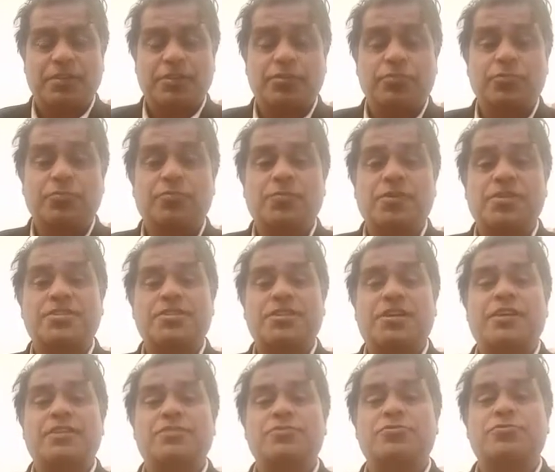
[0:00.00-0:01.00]
You must
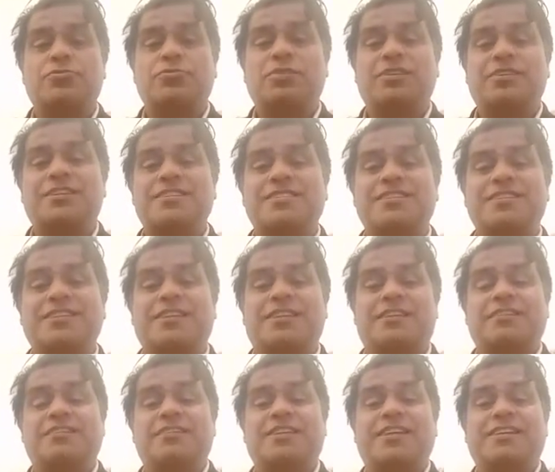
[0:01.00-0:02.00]
also consider
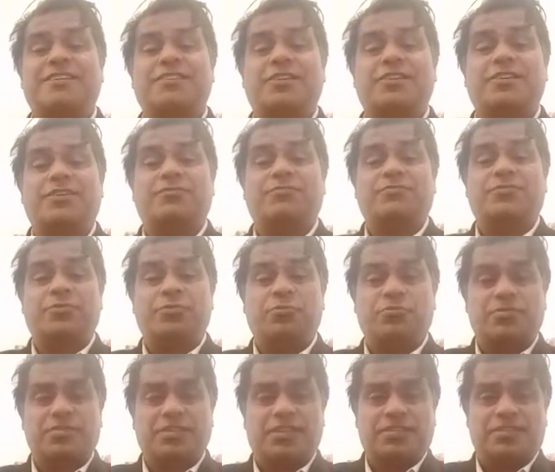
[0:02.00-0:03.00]
that the
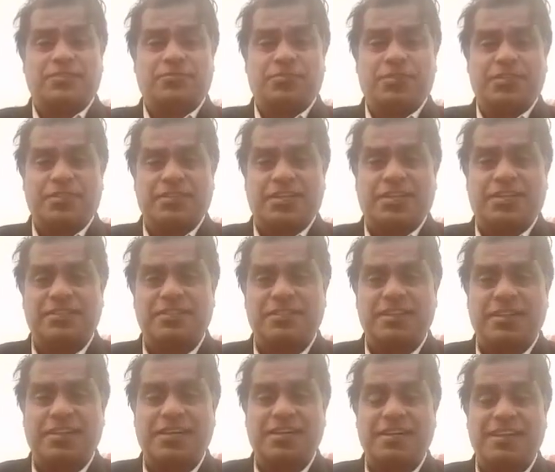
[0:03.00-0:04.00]
refusals visas
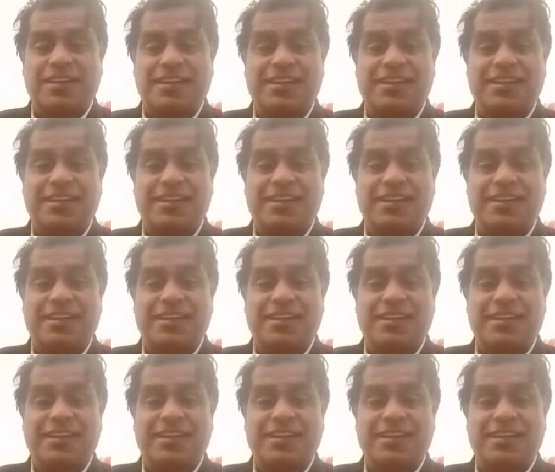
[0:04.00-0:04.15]
are